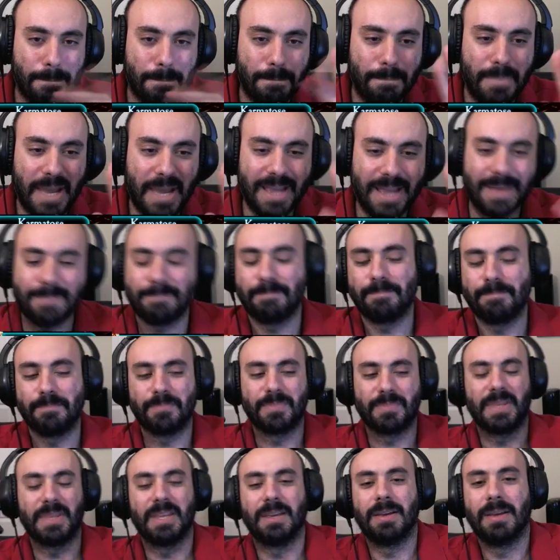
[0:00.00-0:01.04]
Hi.
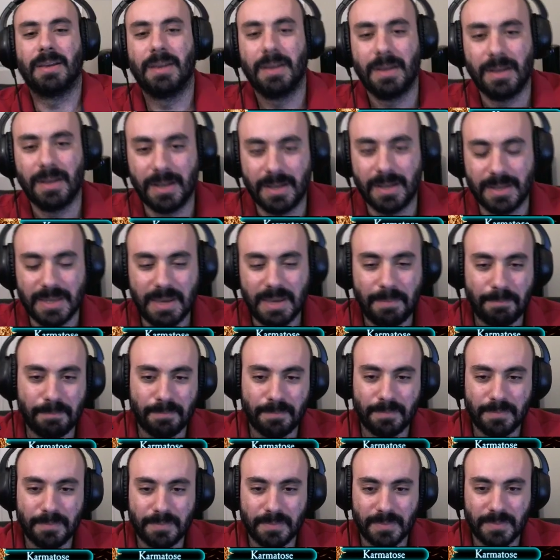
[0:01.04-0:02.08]
Yep,
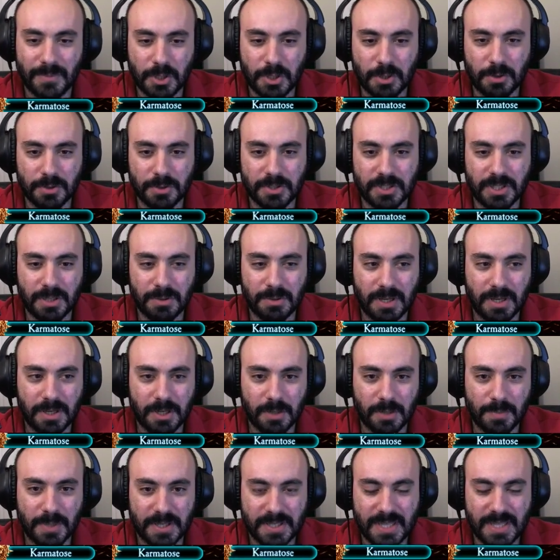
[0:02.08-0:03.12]
Goldstone
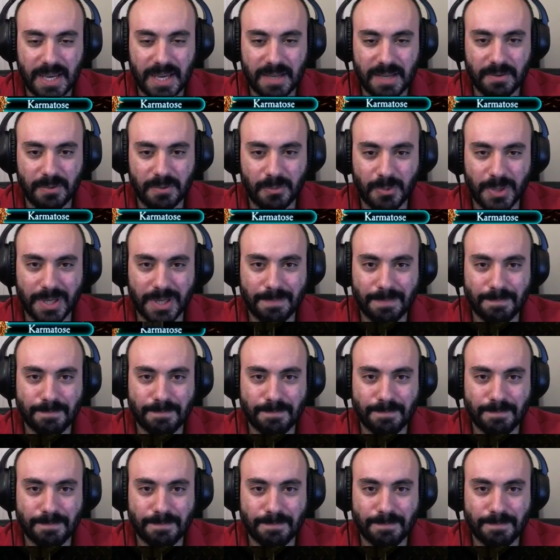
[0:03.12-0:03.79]
Hunter plus that, win.